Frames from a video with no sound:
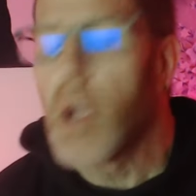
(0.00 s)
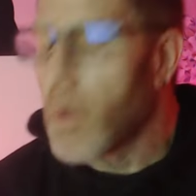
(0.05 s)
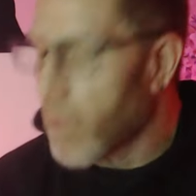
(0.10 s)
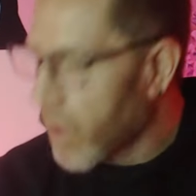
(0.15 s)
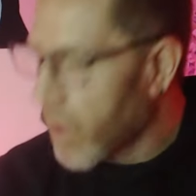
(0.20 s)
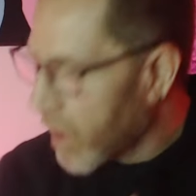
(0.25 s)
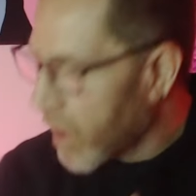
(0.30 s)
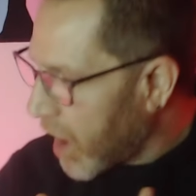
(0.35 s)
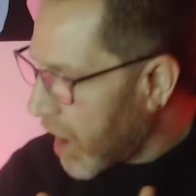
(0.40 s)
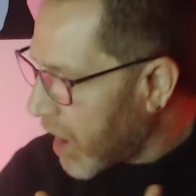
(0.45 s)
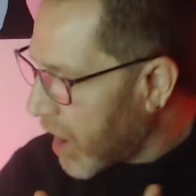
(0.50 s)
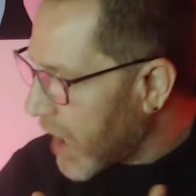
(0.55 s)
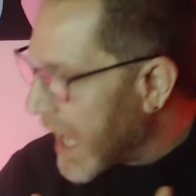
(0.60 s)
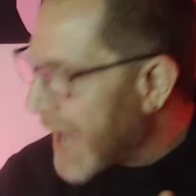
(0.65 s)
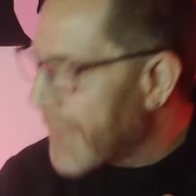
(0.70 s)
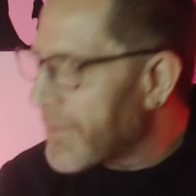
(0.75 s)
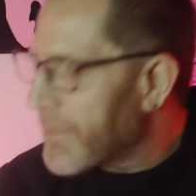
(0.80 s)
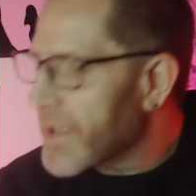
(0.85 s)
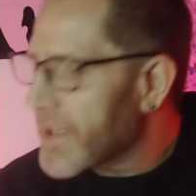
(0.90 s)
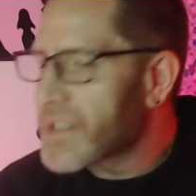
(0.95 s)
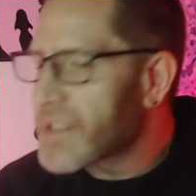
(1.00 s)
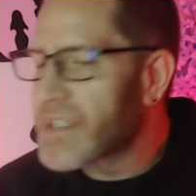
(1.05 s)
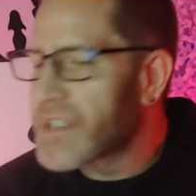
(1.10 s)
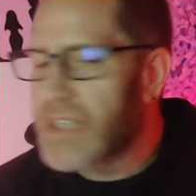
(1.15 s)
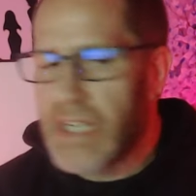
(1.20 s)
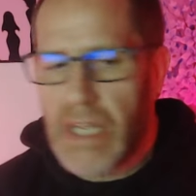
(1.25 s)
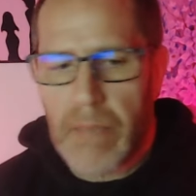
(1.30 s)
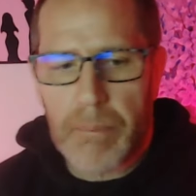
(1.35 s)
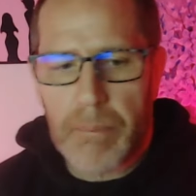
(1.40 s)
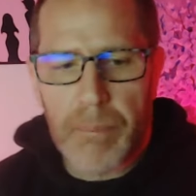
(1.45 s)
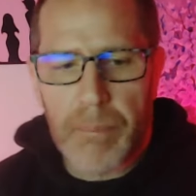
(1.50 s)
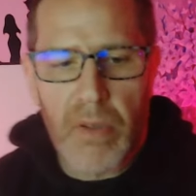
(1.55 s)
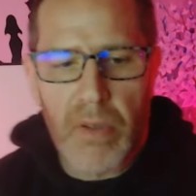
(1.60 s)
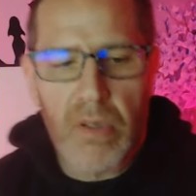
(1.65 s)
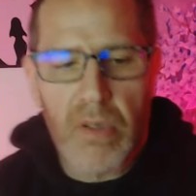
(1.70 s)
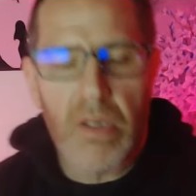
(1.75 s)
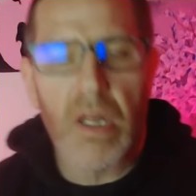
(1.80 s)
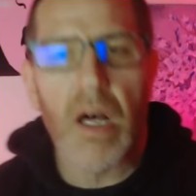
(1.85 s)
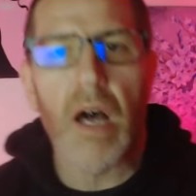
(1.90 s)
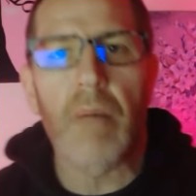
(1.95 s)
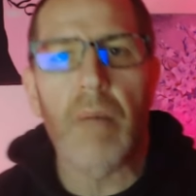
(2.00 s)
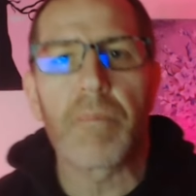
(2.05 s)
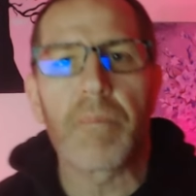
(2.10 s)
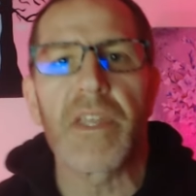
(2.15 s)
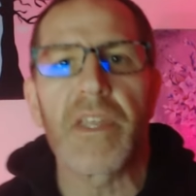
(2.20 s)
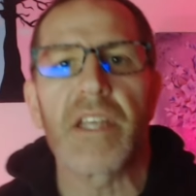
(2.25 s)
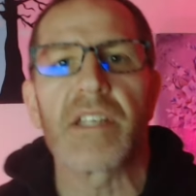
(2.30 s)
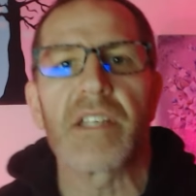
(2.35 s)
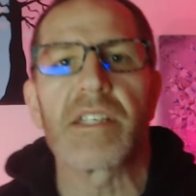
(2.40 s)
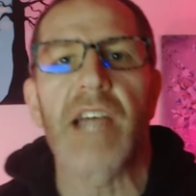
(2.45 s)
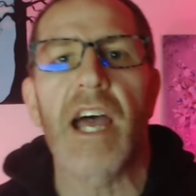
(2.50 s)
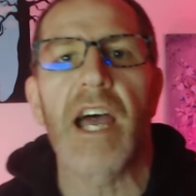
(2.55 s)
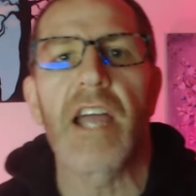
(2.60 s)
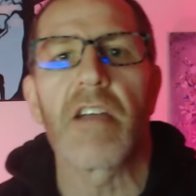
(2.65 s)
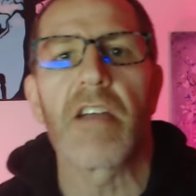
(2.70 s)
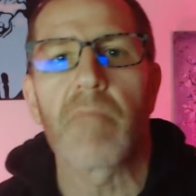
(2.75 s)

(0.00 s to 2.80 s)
We're all happy to see it pull up the entire